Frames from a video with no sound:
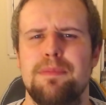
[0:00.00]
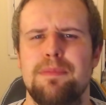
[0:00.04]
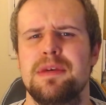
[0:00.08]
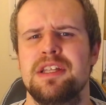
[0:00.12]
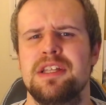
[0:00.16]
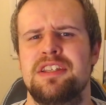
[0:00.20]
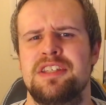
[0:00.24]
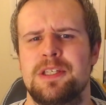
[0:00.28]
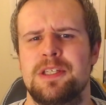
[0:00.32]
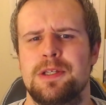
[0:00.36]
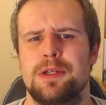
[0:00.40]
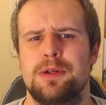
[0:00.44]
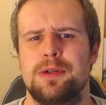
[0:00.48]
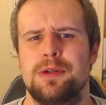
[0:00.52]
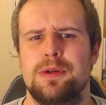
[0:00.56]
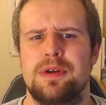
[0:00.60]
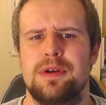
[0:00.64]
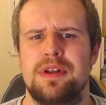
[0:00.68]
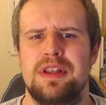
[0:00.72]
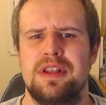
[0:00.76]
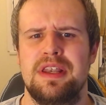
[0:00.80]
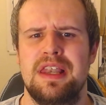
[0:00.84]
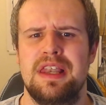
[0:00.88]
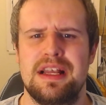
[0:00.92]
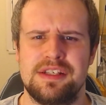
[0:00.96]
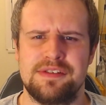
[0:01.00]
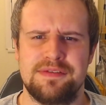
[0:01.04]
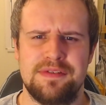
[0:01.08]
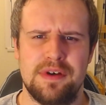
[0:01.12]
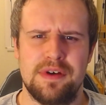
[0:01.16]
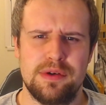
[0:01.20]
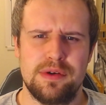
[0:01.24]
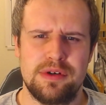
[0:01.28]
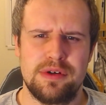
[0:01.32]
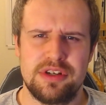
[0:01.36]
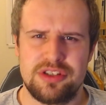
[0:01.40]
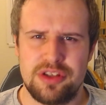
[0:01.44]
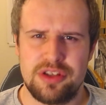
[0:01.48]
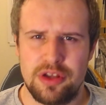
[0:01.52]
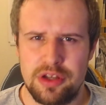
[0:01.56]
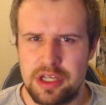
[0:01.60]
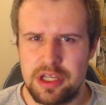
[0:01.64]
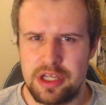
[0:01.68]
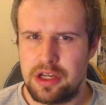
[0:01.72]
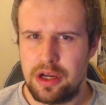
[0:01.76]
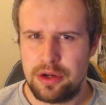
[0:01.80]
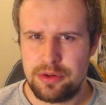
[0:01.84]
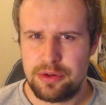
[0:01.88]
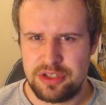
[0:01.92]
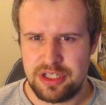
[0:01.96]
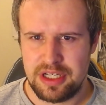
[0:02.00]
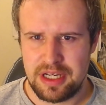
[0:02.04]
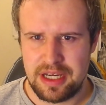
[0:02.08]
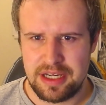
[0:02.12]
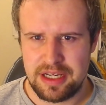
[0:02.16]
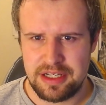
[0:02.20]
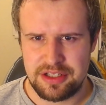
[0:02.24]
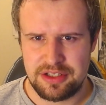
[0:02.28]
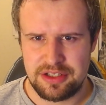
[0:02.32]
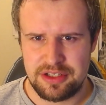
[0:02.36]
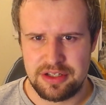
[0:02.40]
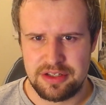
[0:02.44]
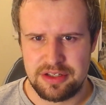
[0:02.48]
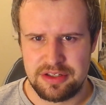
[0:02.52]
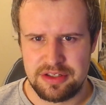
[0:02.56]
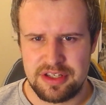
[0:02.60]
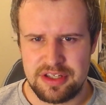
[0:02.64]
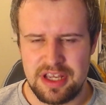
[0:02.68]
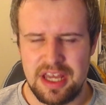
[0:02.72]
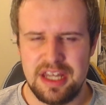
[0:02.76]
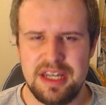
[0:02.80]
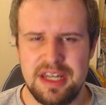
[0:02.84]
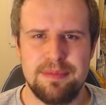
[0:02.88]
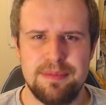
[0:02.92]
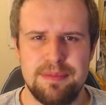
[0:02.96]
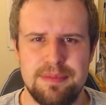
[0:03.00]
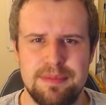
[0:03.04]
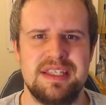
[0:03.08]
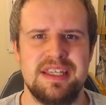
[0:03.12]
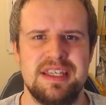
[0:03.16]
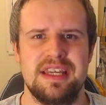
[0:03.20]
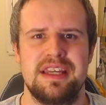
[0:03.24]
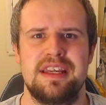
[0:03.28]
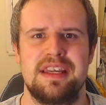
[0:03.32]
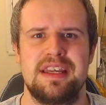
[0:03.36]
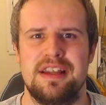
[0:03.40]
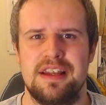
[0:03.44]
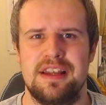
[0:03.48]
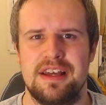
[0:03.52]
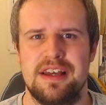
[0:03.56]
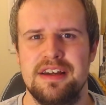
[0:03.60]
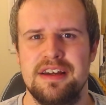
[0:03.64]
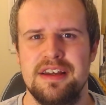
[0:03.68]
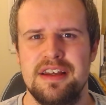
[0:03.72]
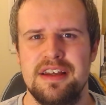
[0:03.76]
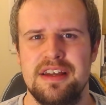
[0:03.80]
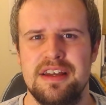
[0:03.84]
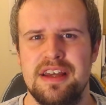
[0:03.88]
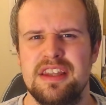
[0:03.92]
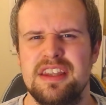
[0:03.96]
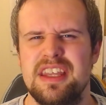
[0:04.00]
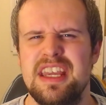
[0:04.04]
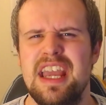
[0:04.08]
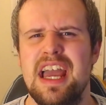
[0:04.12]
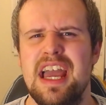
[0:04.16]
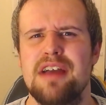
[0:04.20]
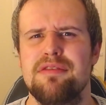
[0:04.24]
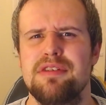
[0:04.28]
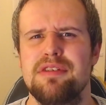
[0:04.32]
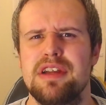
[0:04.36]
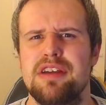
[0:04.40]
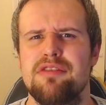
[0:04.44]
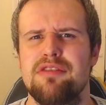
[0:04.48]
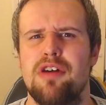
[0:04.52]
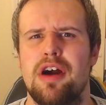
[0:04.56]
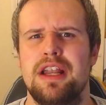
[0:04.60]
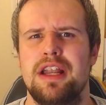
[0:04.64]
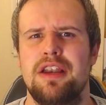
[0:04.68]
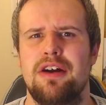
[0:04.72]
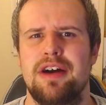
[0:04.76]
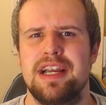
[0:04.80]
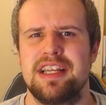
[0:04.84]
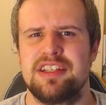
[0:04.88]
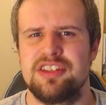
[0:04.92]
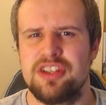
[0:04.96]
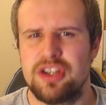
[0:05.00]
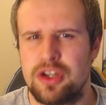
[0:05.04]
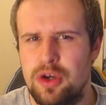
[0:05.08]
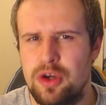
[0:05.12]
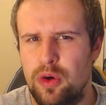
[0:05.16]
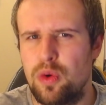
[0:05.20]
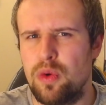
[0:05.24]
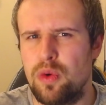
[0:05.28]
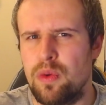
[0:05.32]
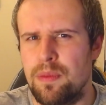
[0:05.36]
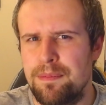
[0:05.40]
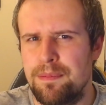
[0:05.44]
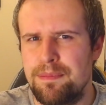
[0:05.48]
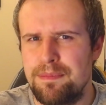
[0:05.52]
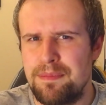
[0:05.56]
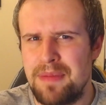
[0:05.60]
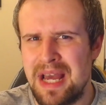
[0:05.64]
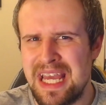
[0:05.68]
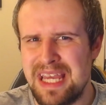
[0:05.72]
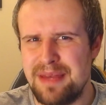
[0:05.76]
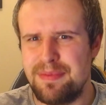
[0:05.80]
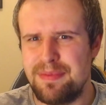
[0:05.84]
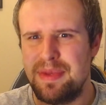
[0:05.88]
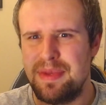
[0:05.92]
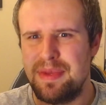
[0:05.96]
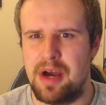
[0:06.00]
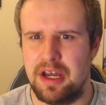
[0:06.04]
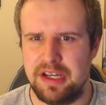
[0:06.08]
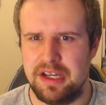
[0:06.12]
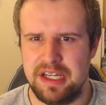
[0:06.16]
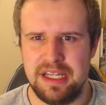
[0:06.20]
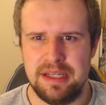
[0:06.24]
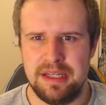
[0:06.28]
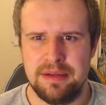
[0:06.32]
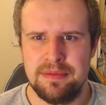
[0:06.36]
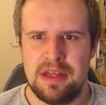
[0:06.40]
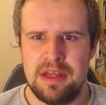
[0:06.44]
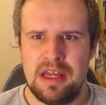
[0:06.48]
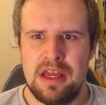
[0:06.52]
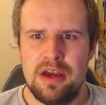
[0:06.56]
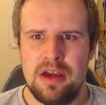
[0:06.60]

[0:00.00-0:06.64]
number 2, let's focus on negotiations, and in particular, the area I like to call maybe money.